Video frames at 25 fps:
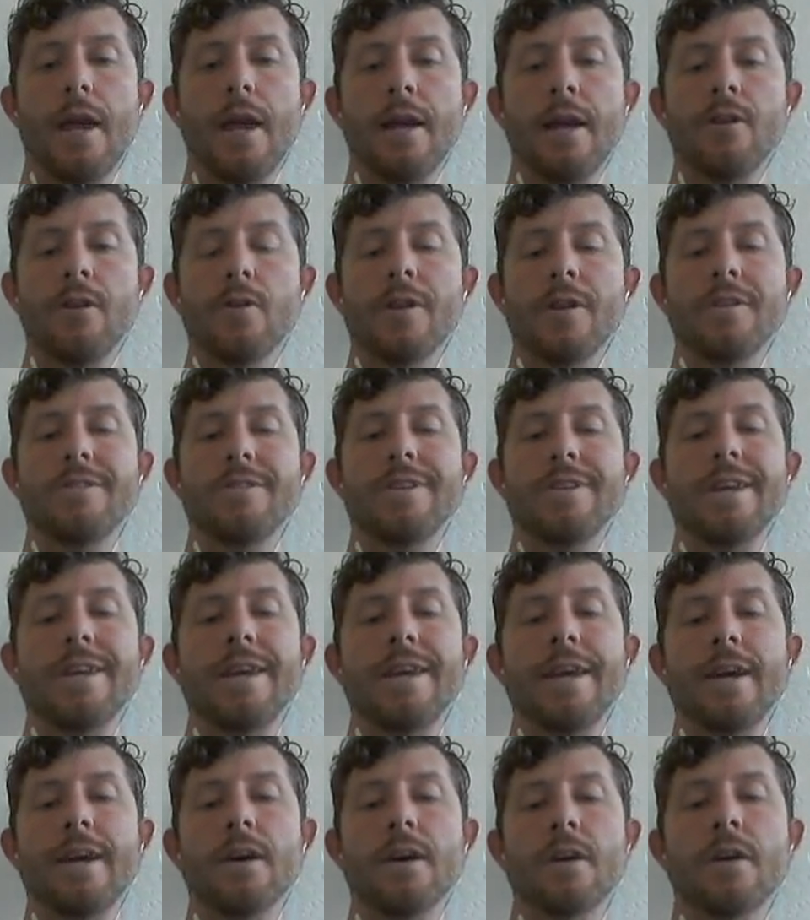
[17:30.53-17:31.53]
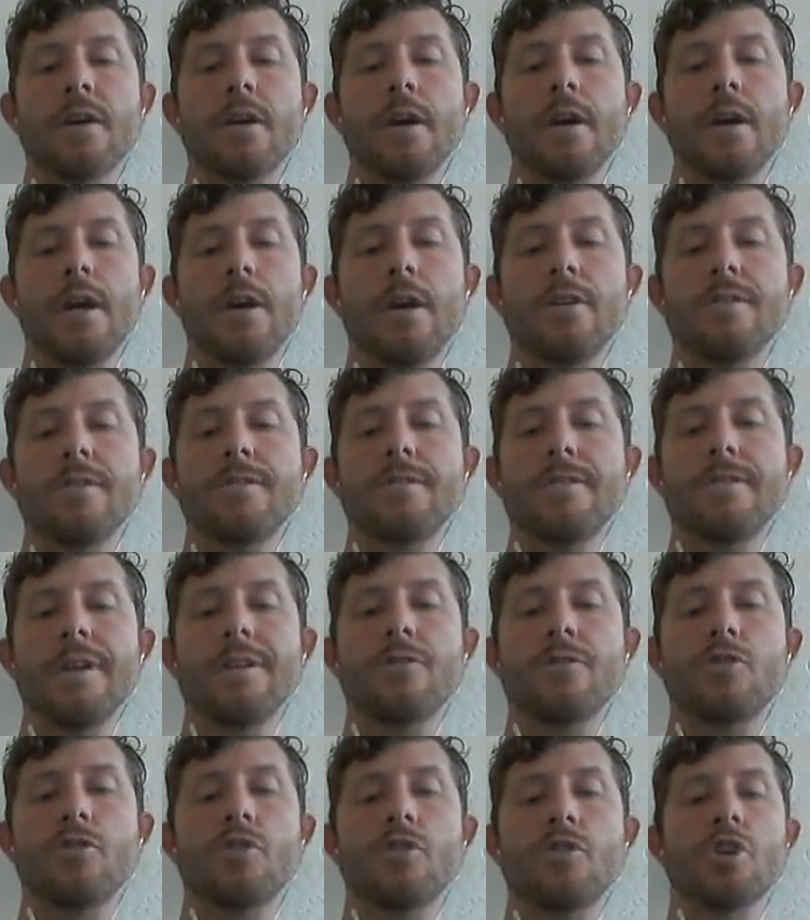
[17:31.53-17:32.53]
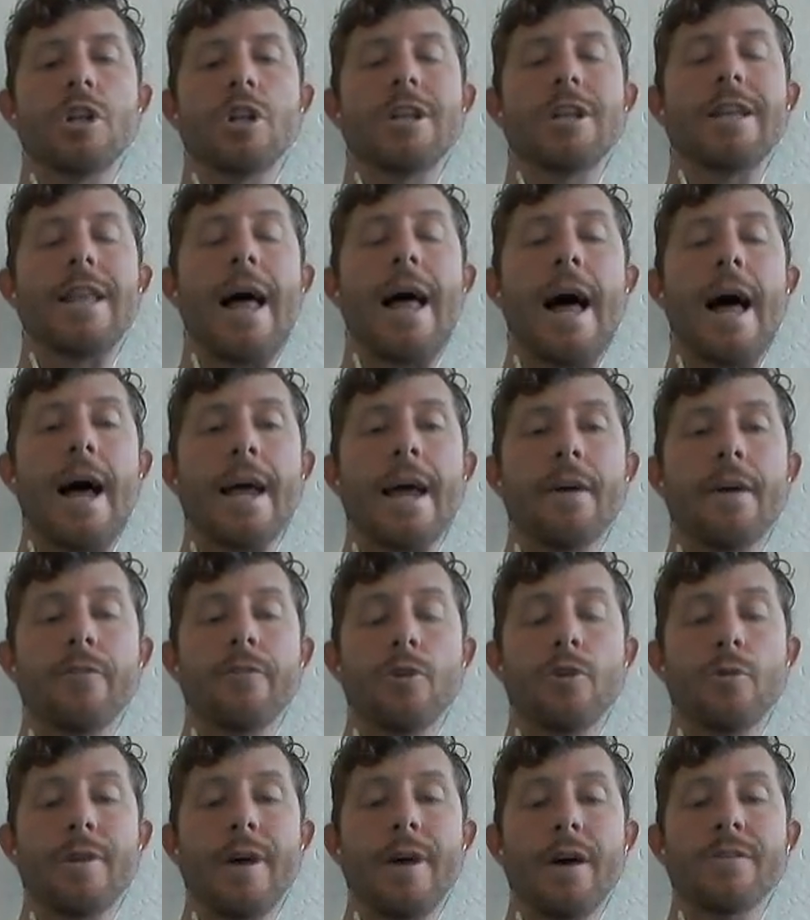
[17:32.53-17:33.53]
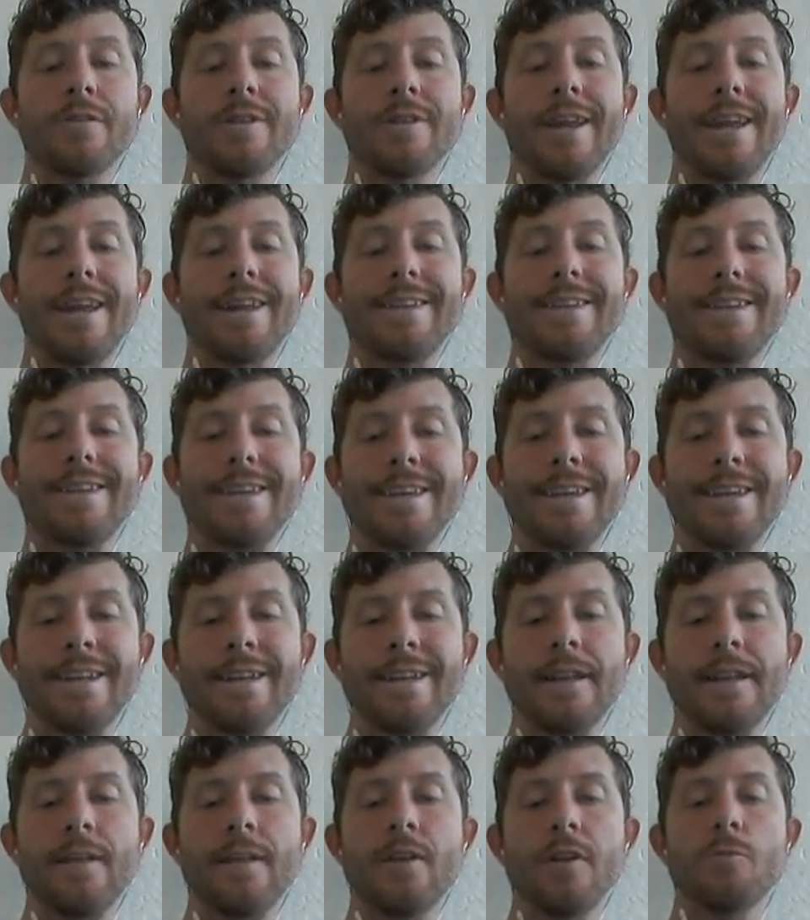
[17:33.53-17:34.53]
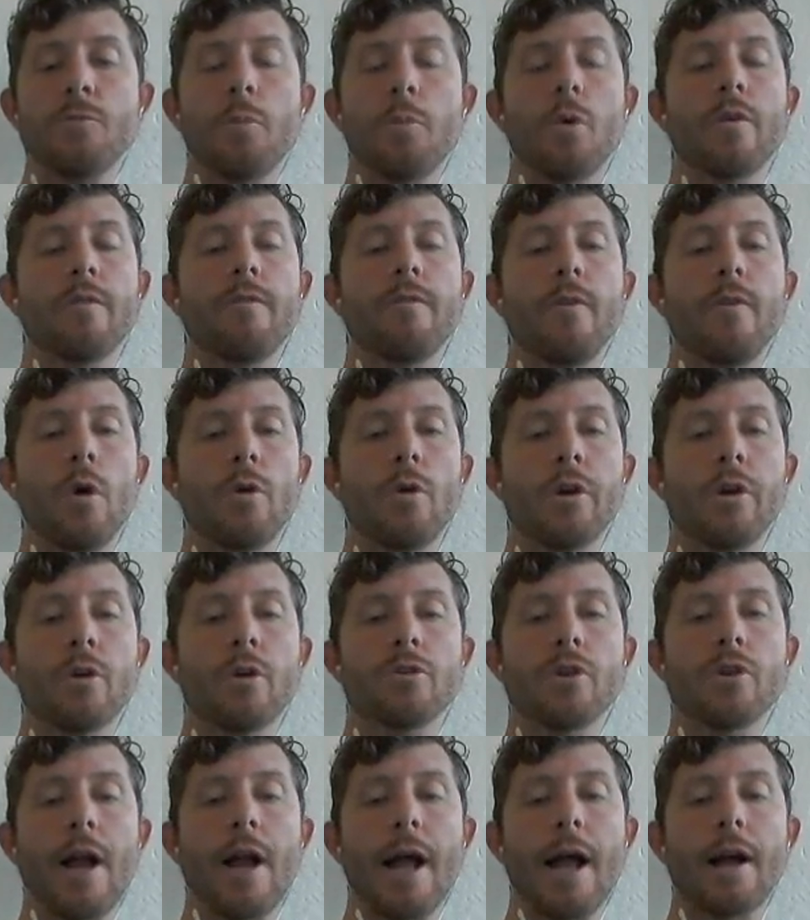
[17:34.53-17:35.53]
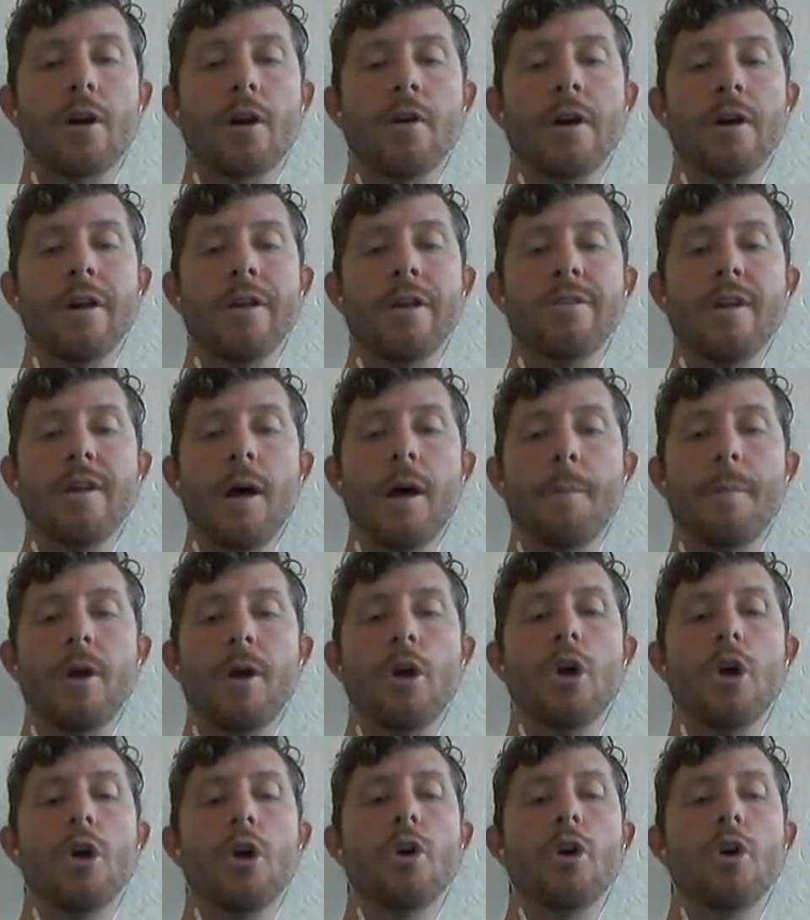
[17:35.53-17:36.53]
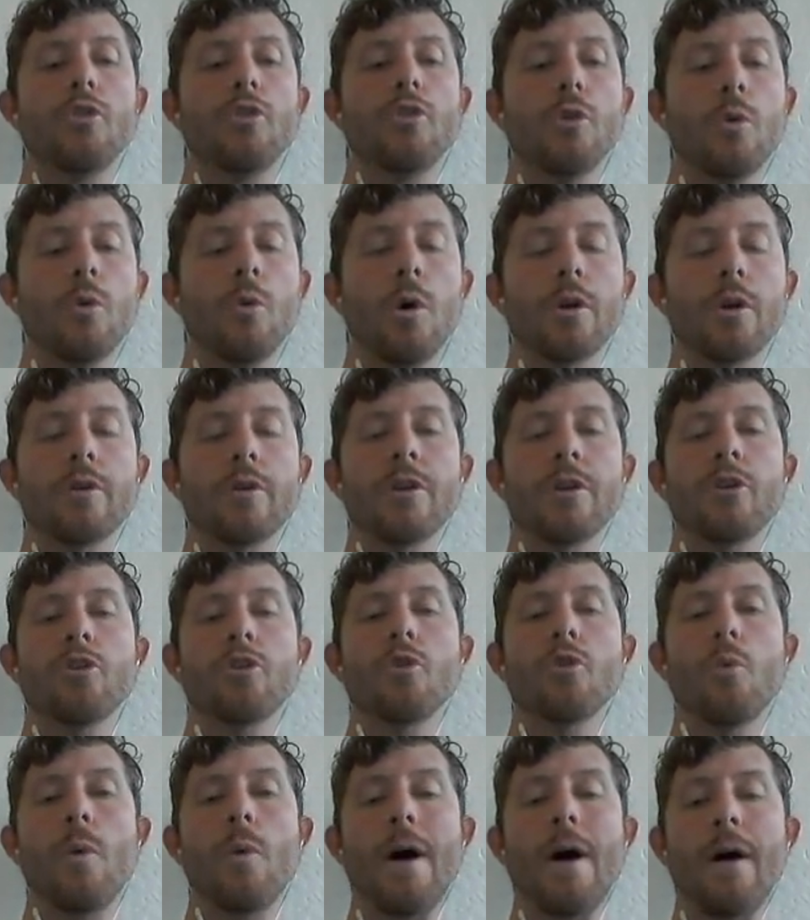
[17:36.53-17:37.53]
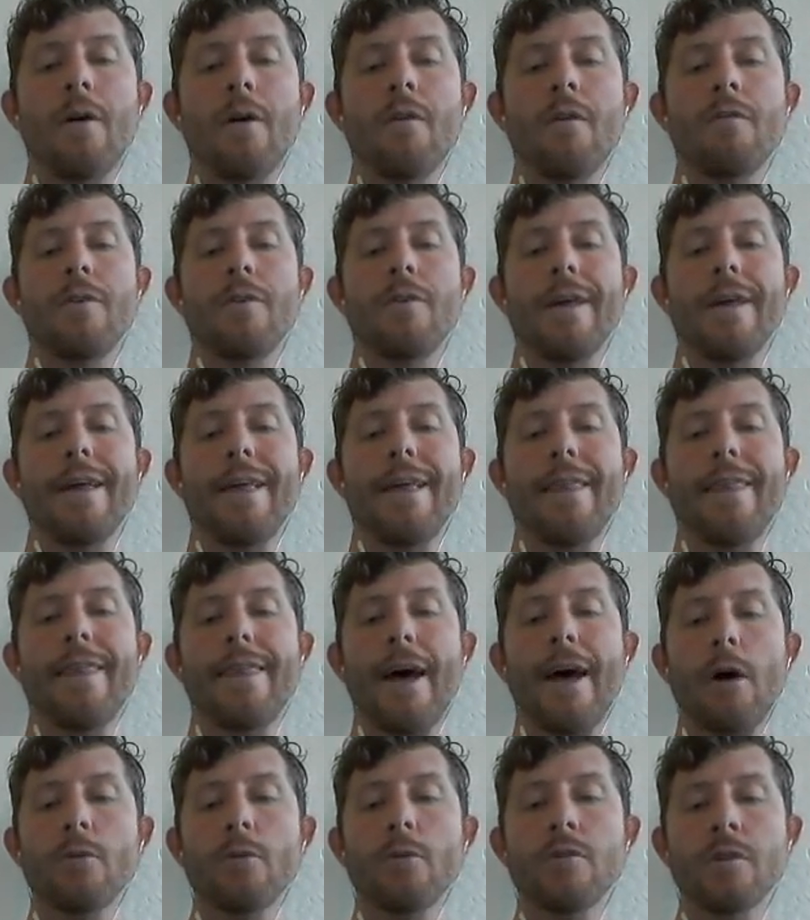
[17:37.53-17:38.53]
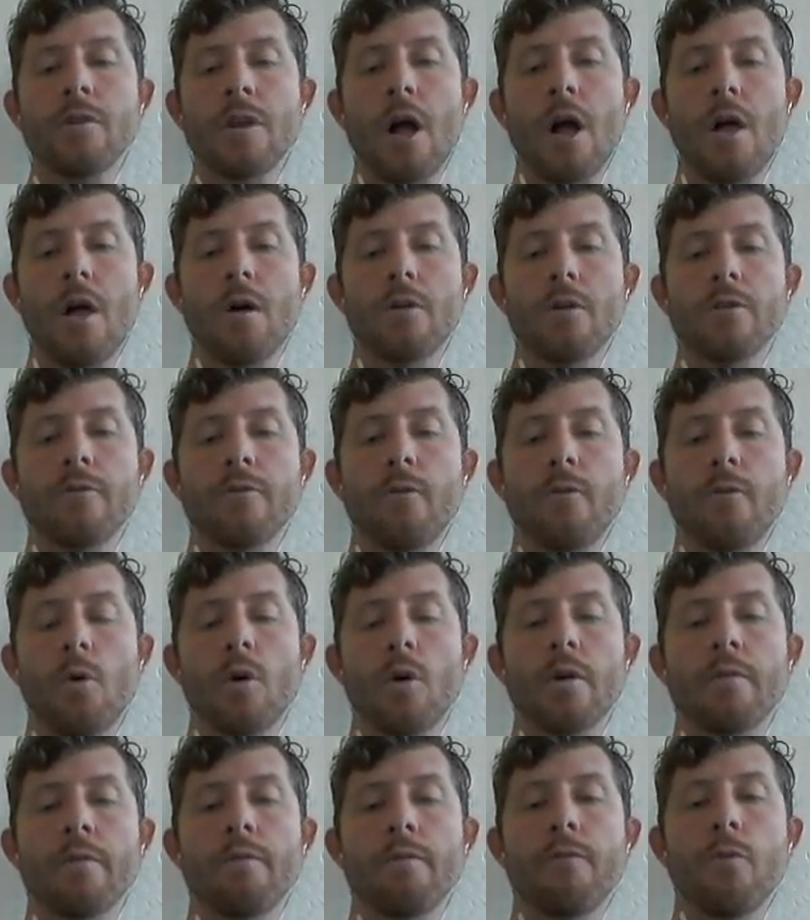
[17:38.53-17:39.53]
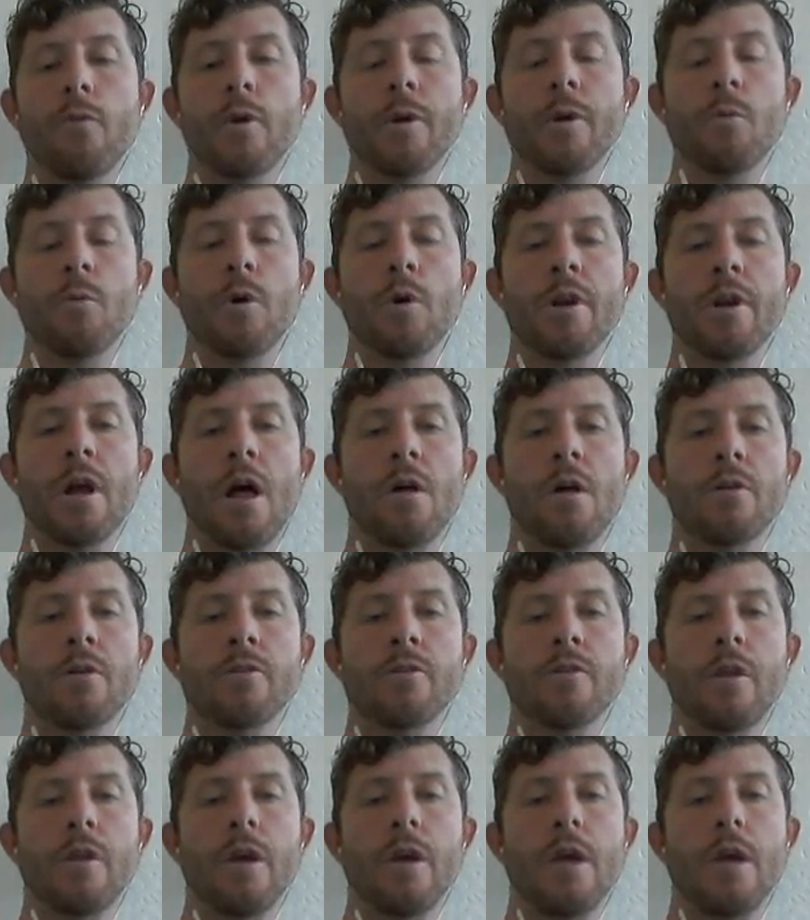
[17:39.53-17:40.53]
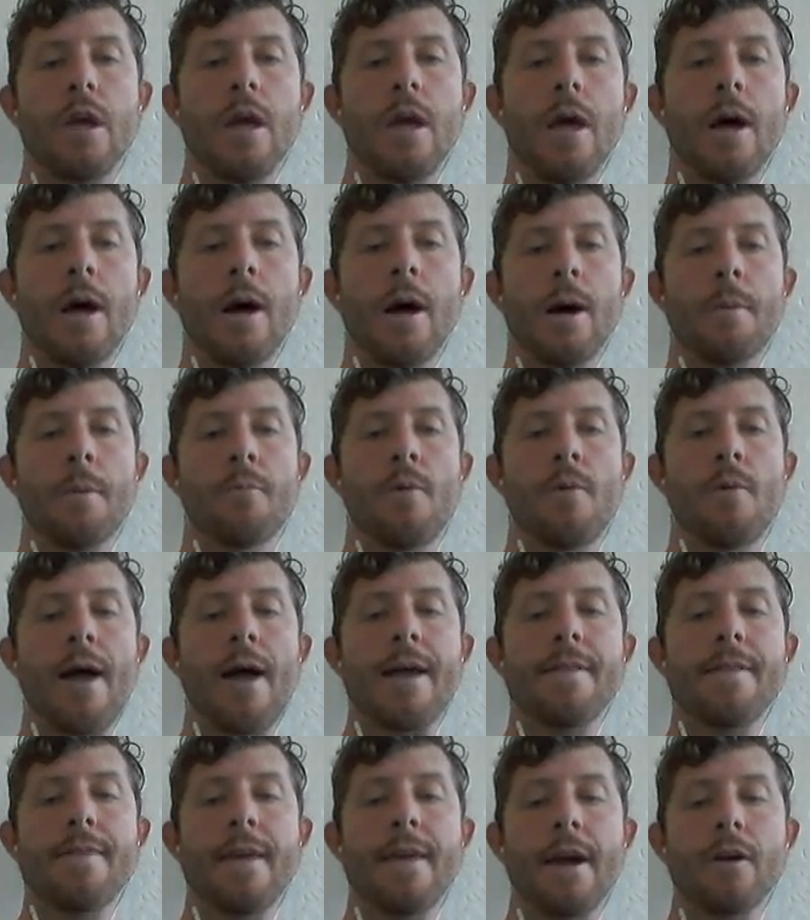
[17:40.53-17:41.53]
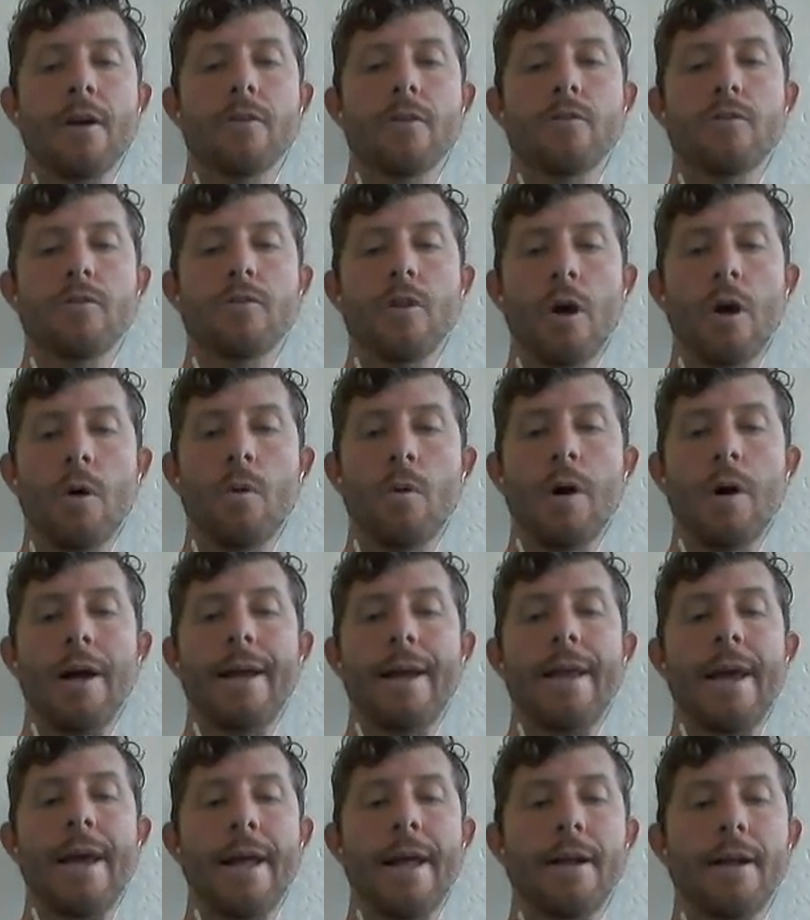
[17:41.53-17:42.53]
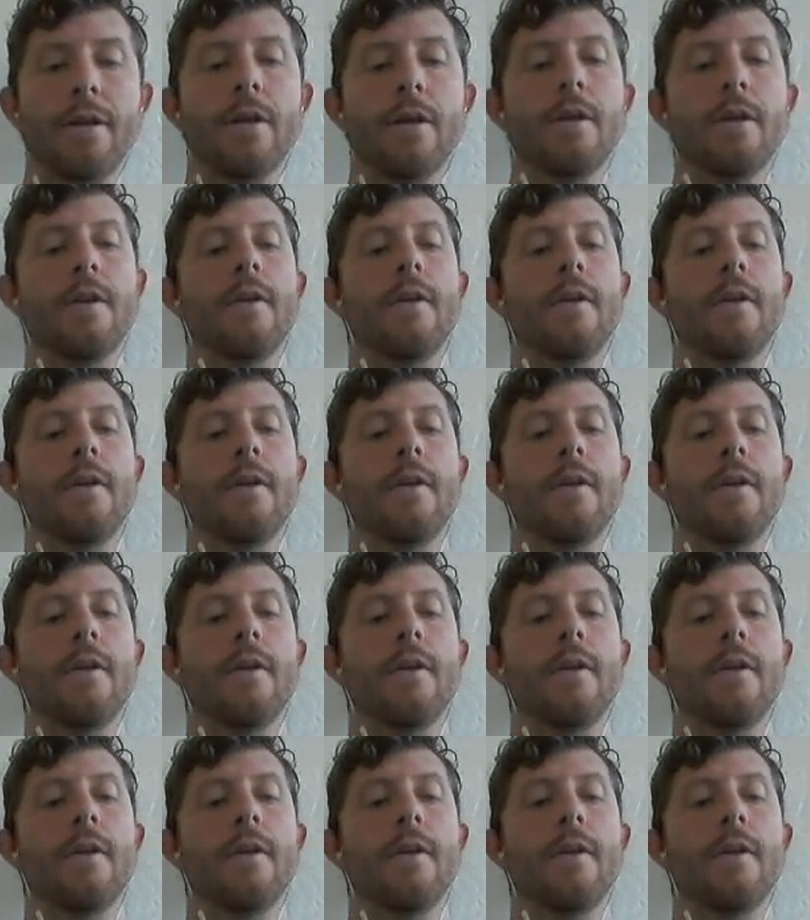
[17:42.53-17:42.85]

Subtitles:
And you can see here, since July of 2018, this portfolio tracker is up $212,000, $441 right there. So again,